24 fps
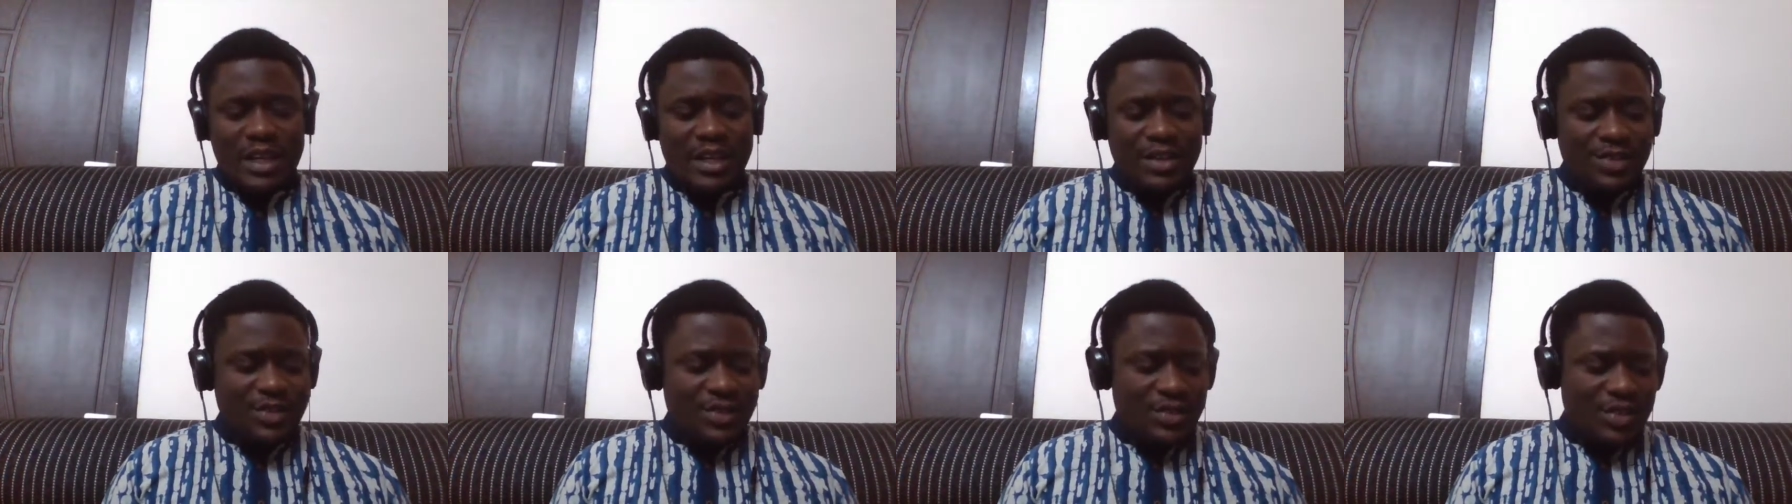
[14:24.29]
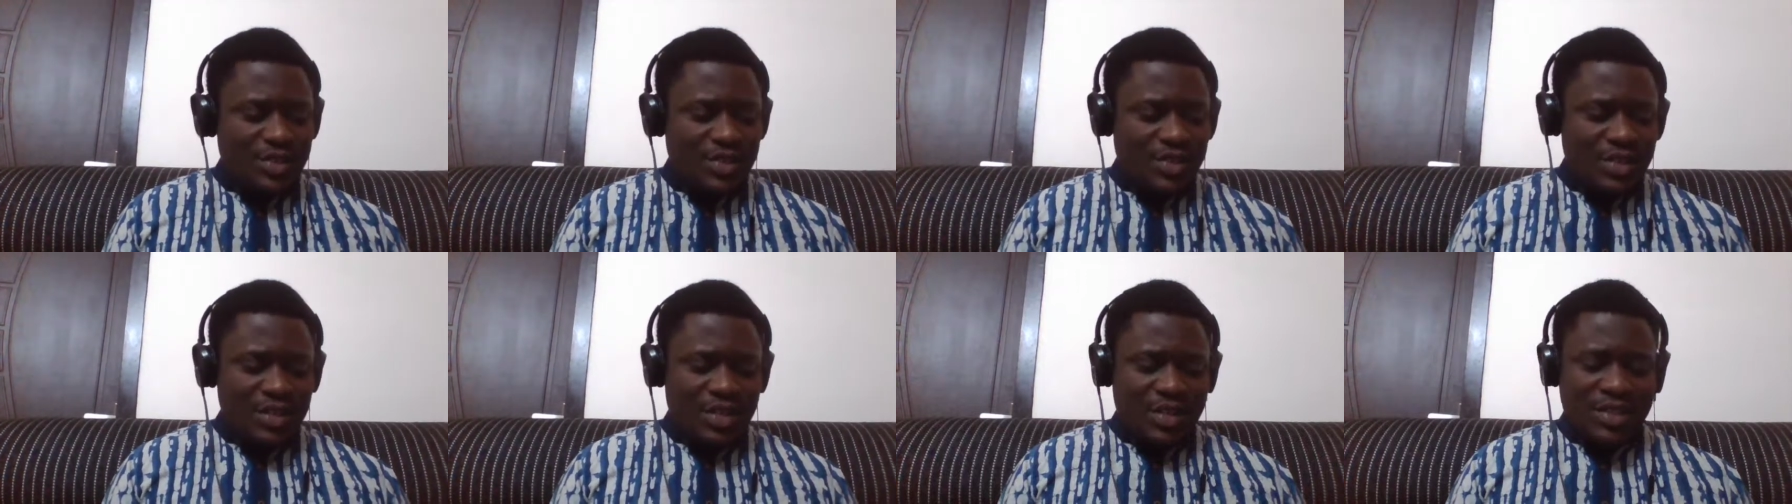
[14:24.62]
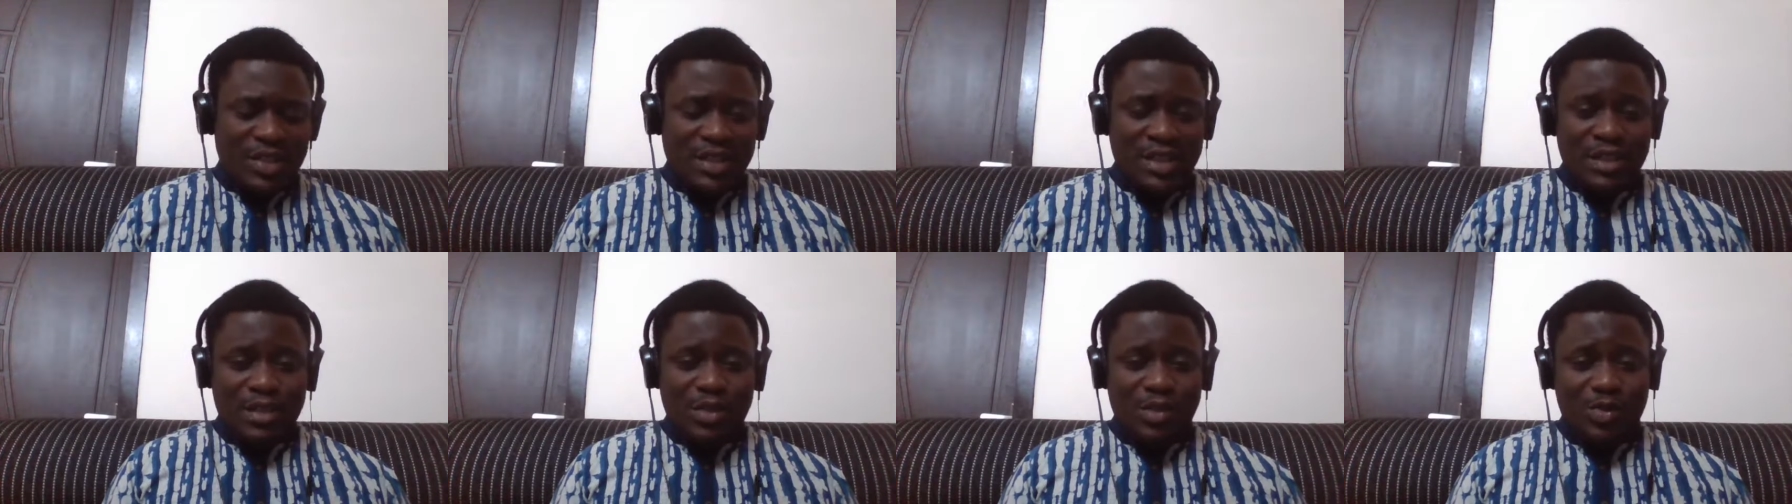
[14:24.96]
SDGs
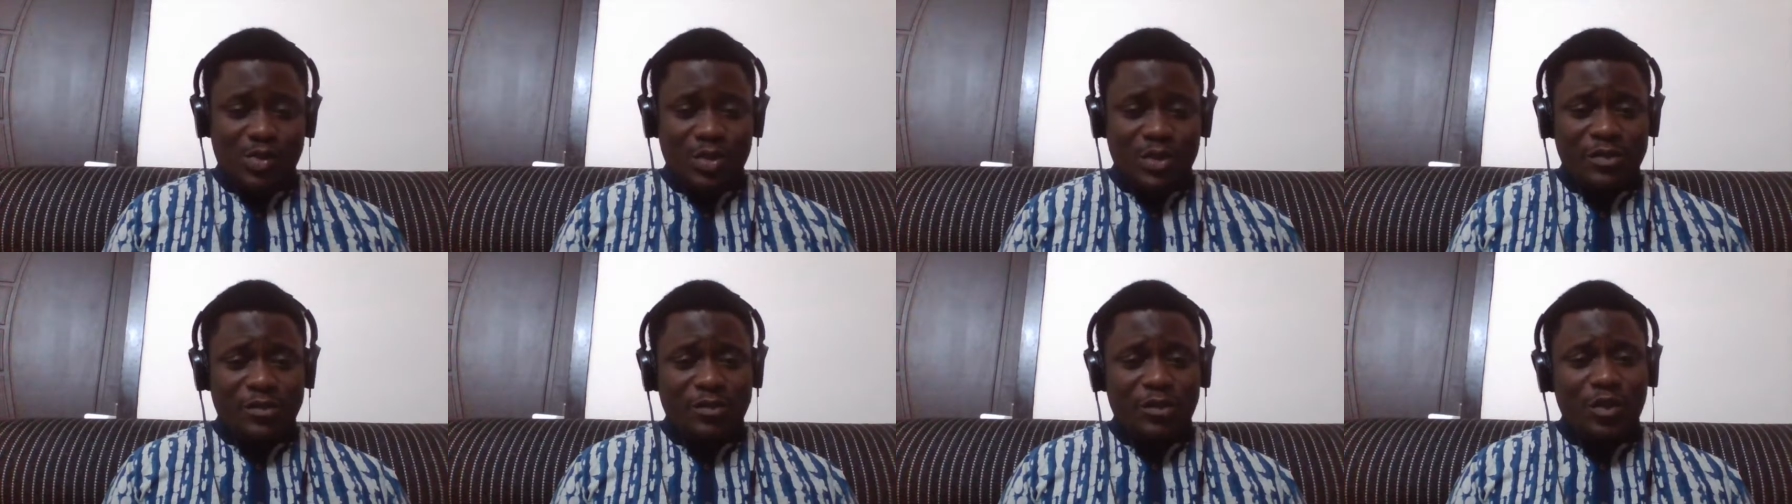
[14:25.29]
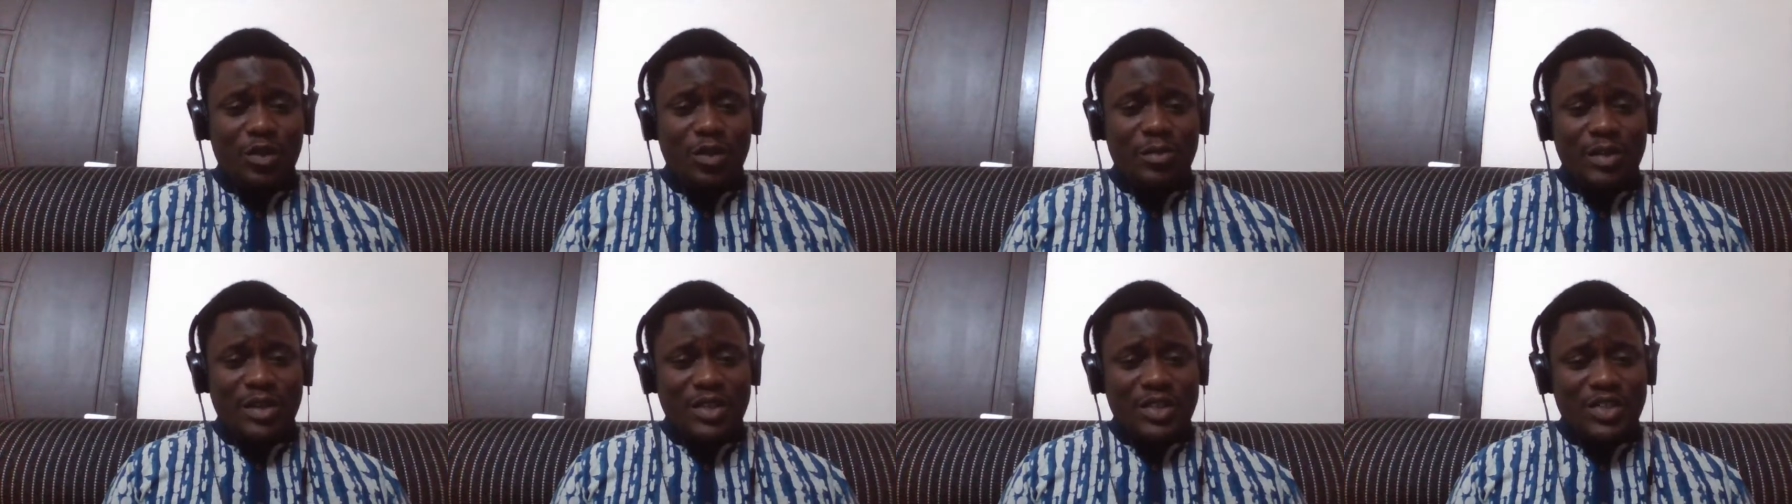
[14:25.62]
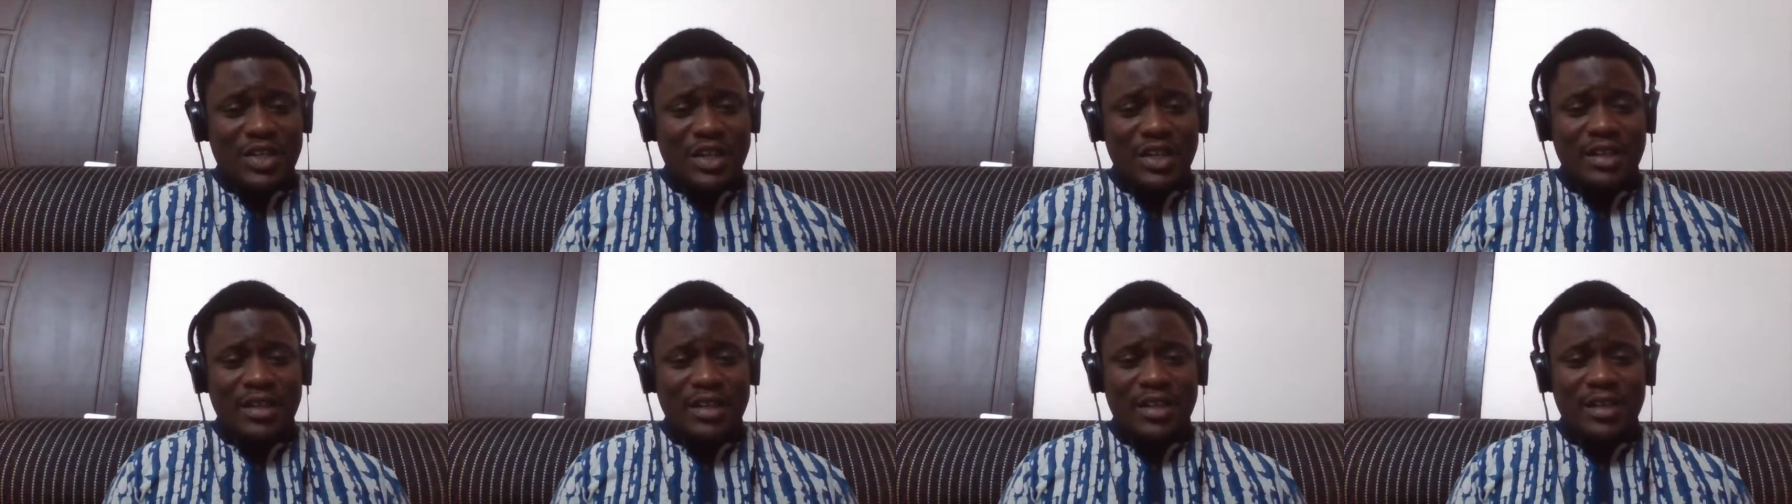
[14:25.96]
and its reform
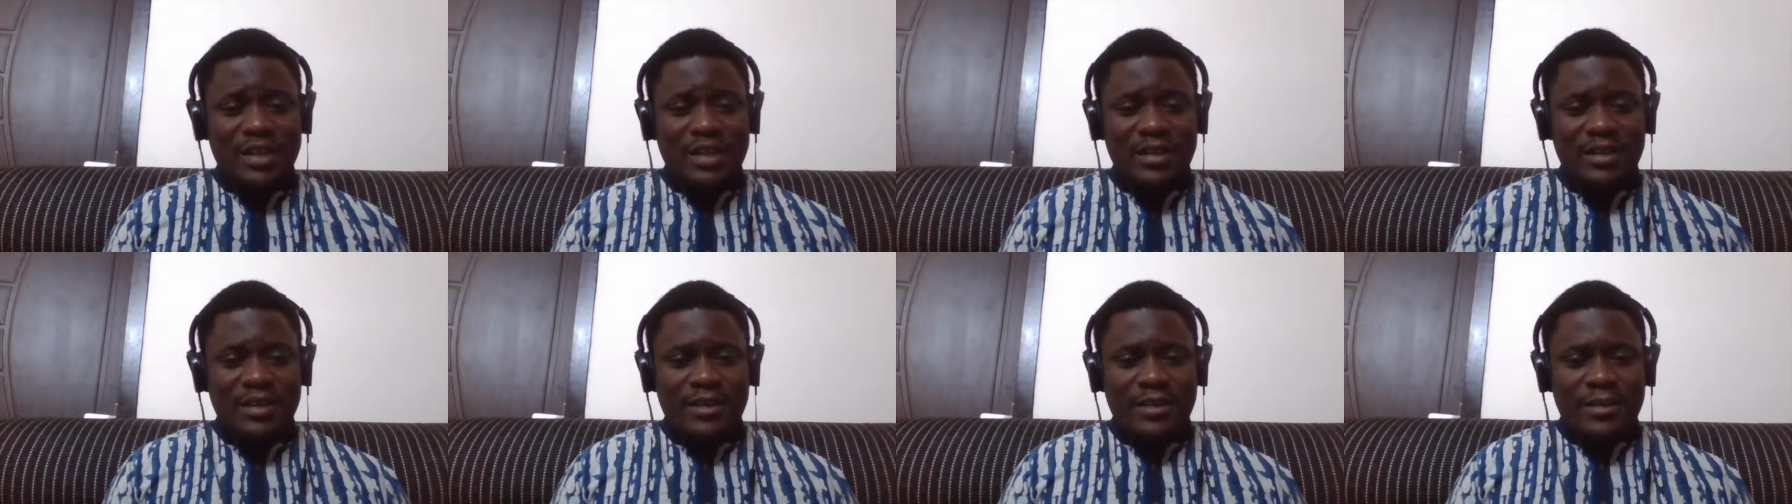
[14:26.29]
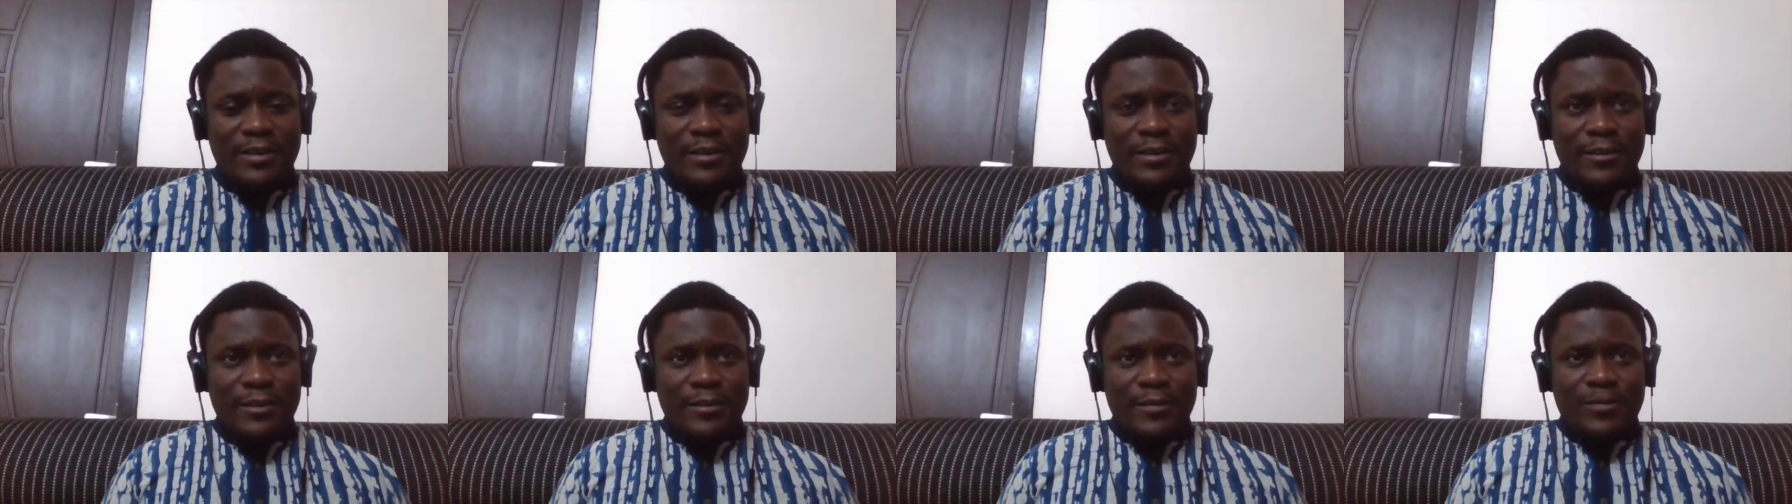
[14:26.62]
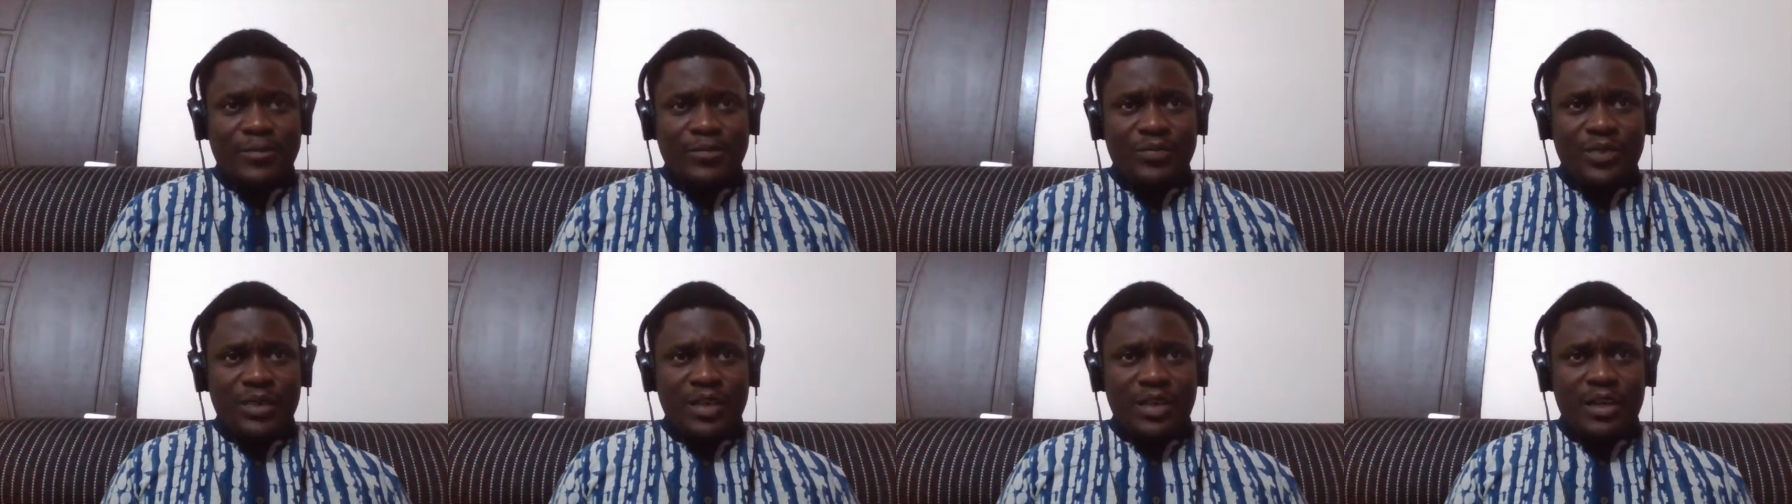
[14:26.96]
agenda.
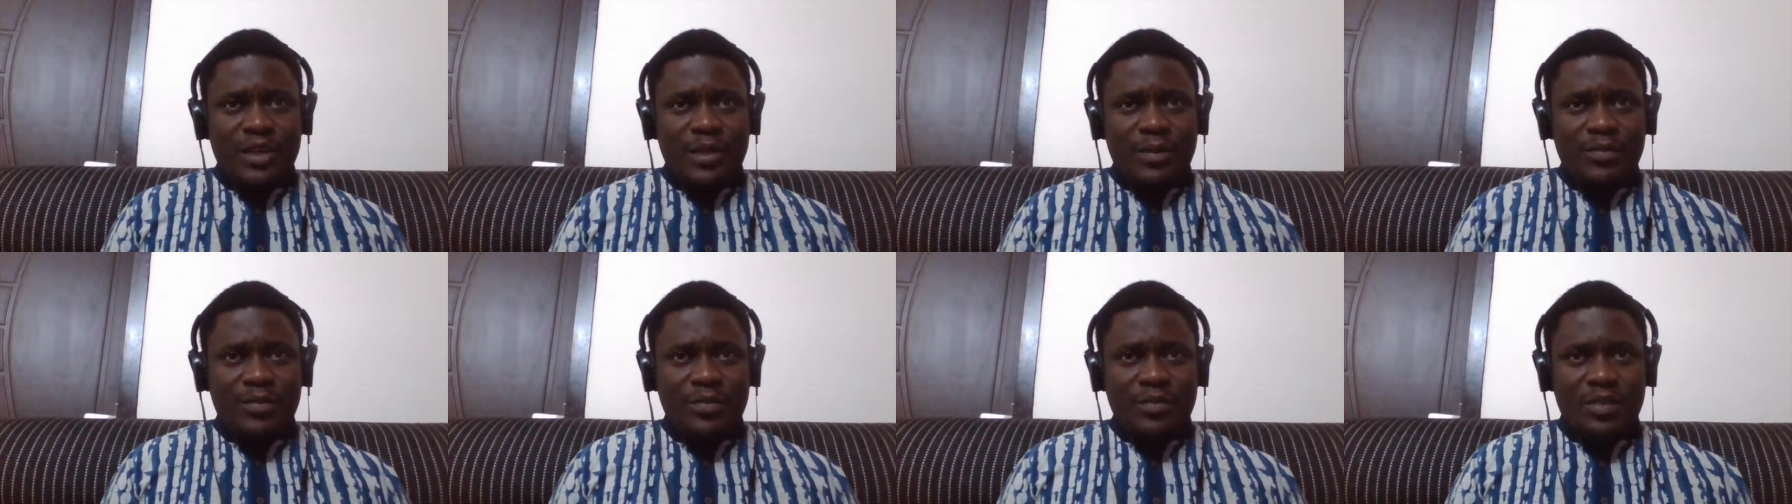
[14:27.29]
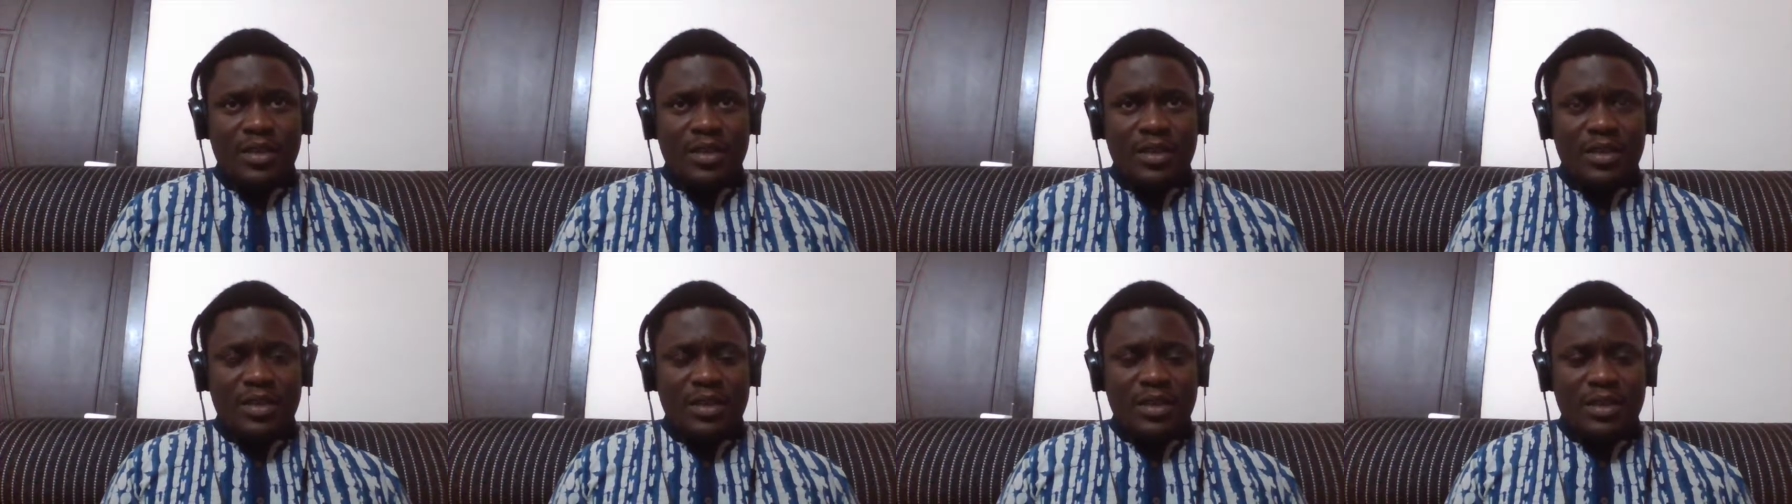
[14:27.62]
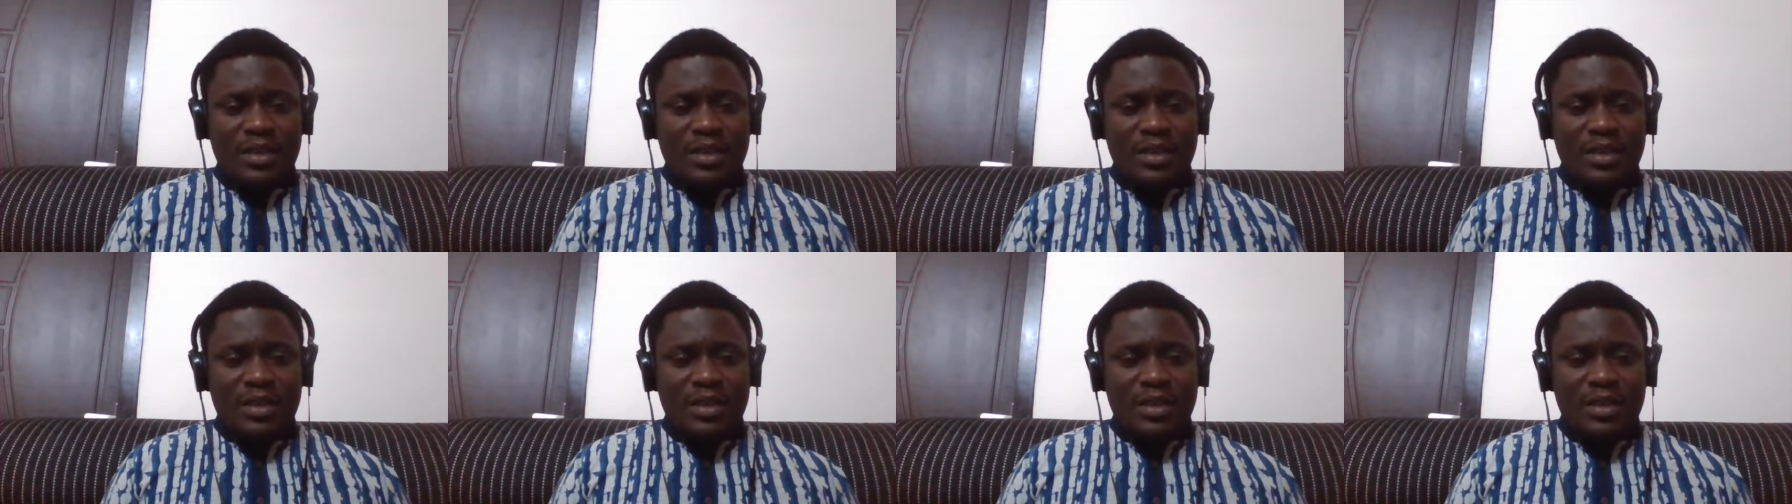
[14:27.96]
Um,